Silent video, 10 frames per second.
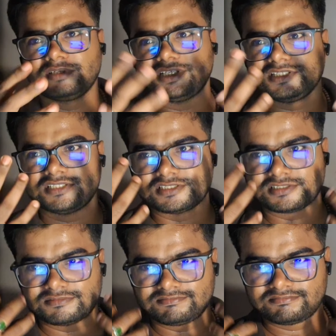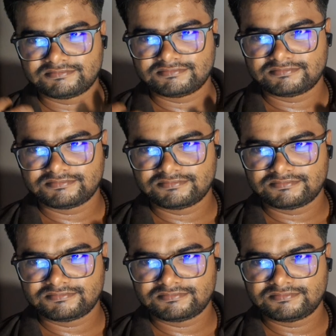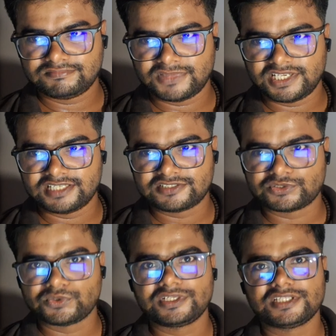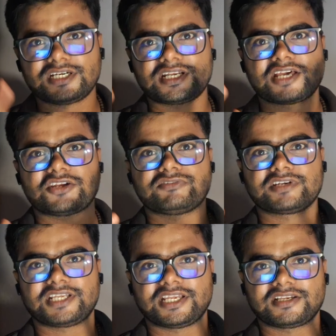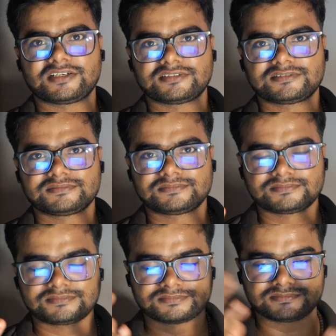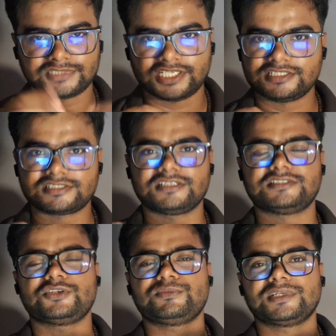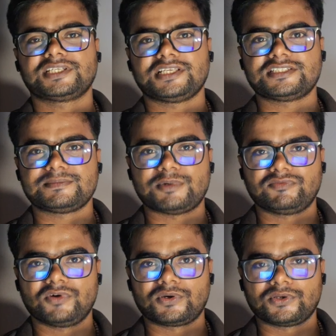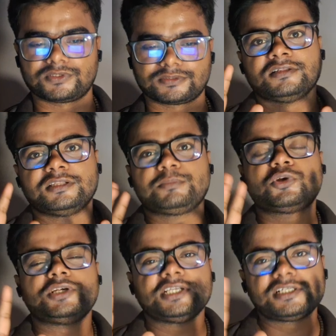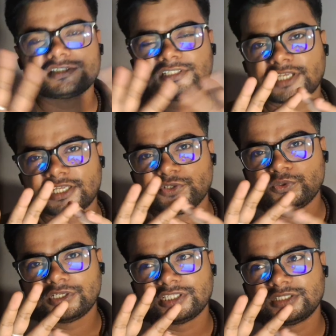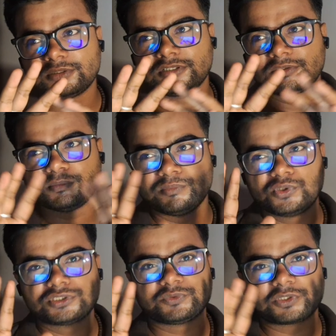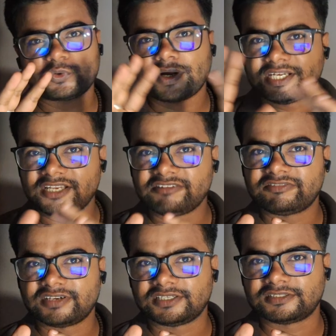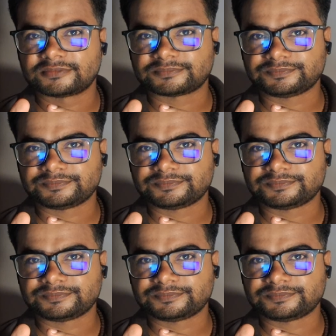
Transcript: he just he is shown in the attire of a king. He just assumed the kingship of Gondor. The political scenario in the books were quite different